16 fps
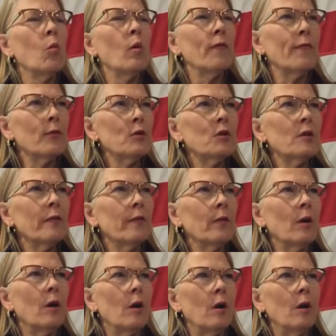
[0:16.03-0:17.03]
Well, first
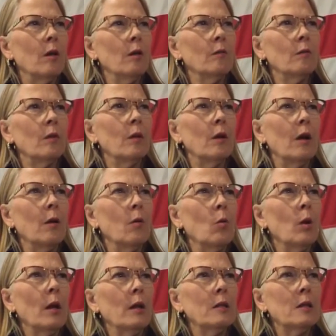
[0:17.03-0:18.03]
of all, I
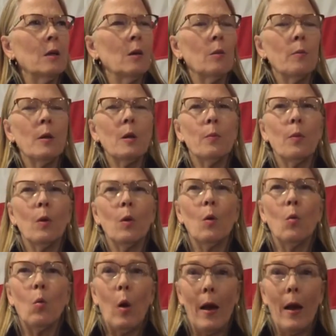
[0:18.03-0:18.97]
want to tell people